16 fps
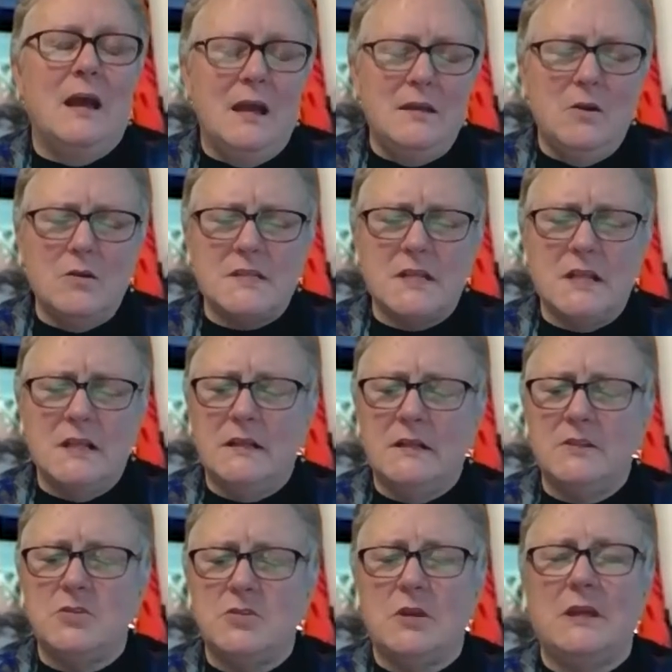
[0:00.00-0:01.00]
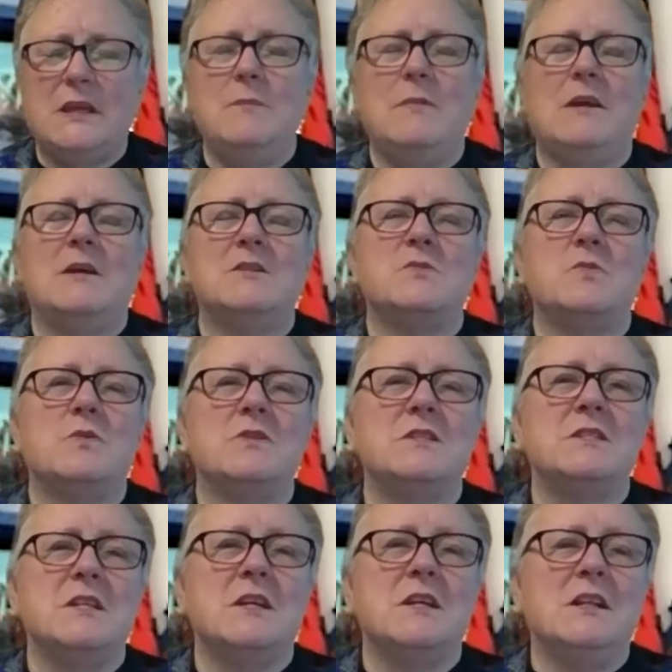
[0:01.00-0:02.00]
I know it's a little tricky because we're
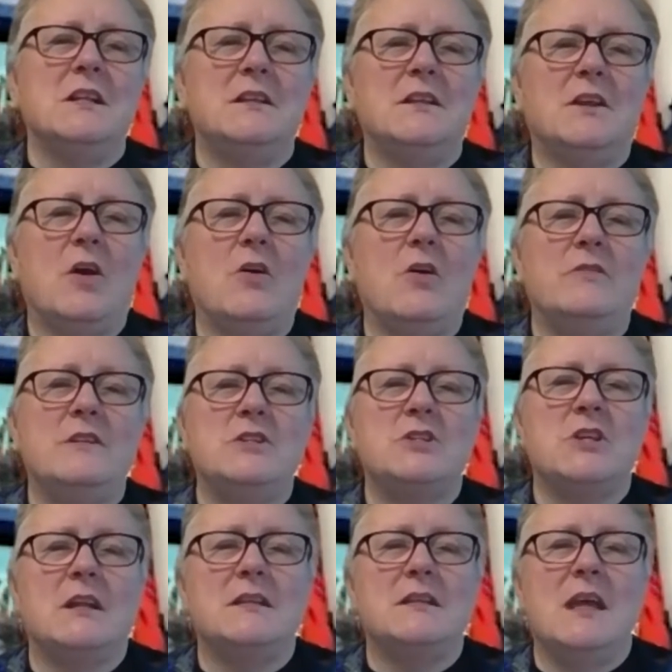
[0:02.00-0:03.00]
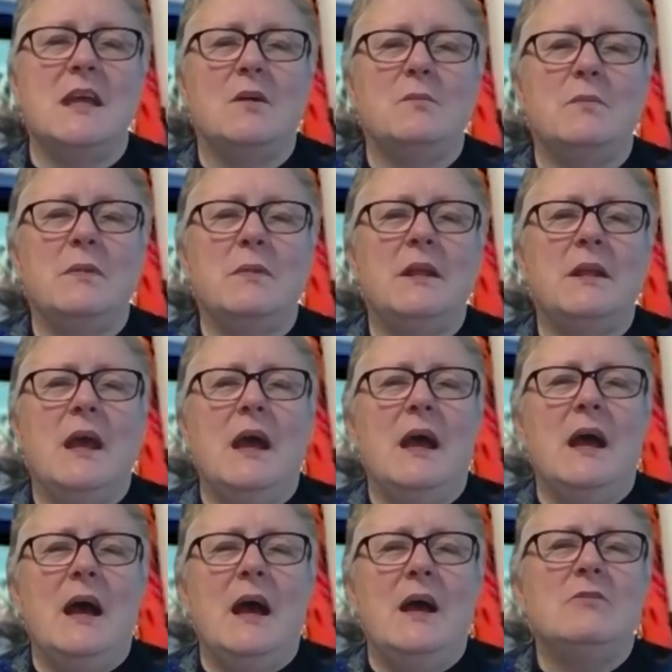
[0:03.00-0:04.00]
still in the COVID shutdown, but
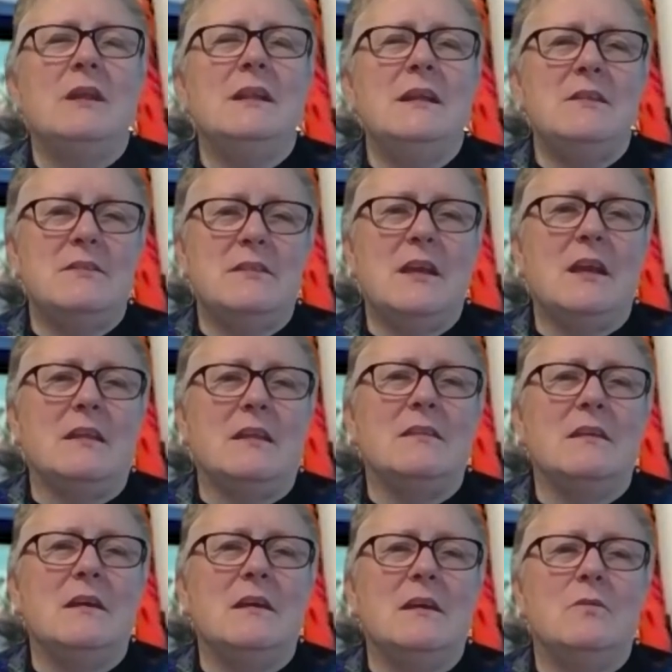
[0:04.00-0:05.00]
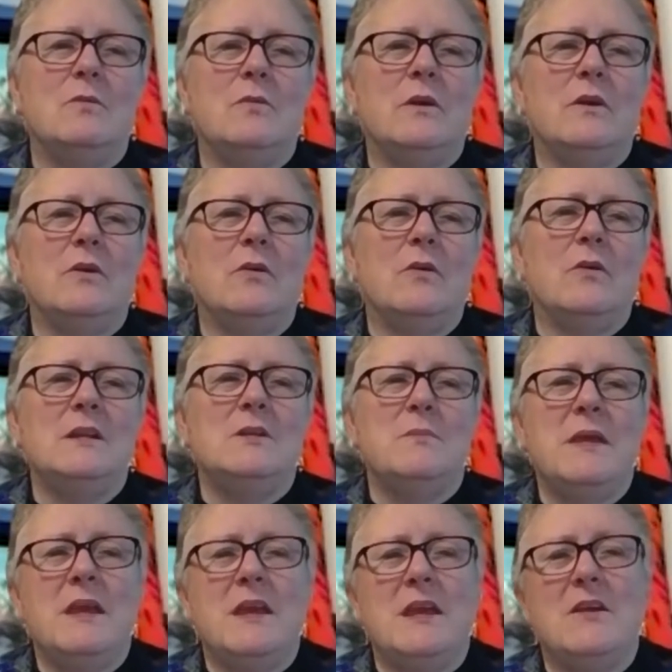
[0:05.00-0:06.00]
I really think that we're going to
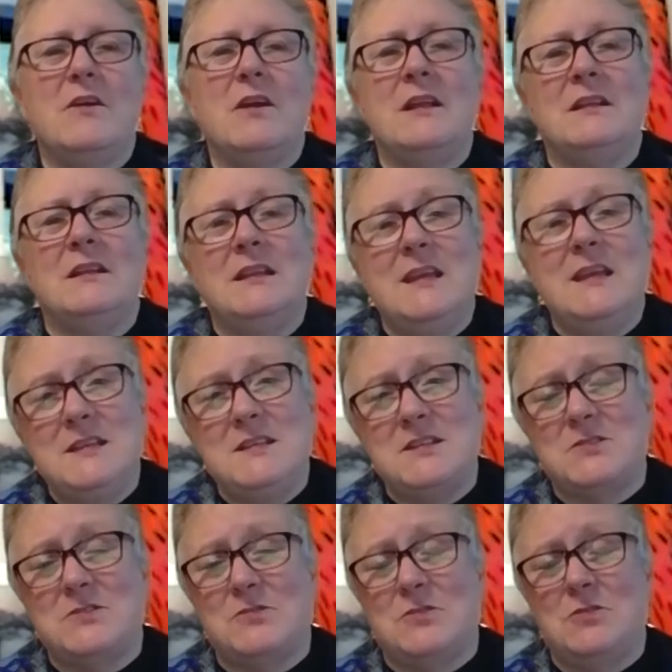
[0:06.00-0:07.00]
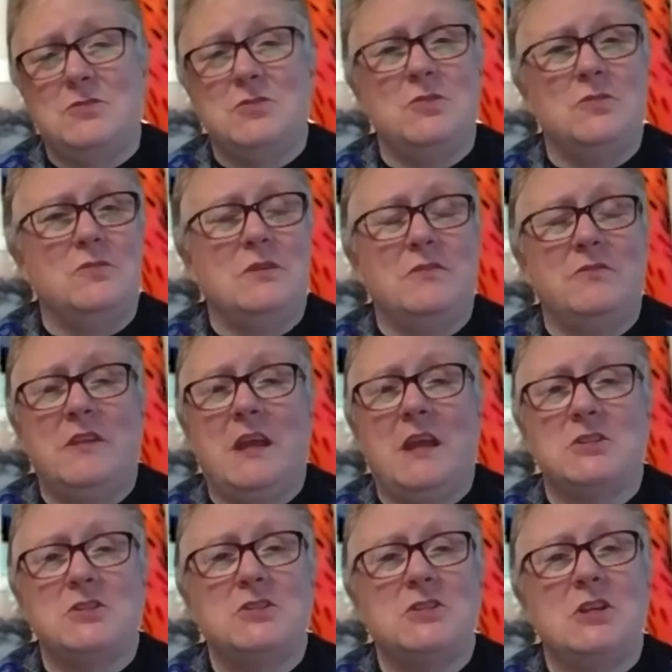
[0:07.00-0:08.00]
be here at least through June of
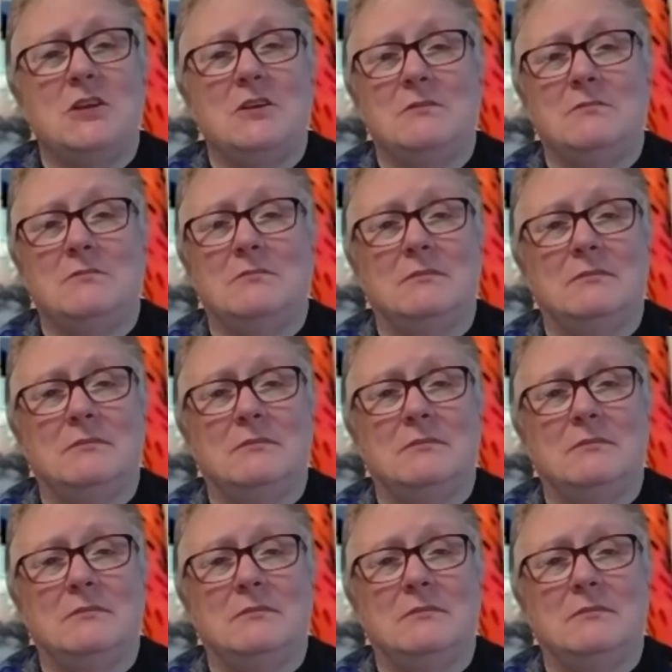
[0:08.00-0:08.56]
next year.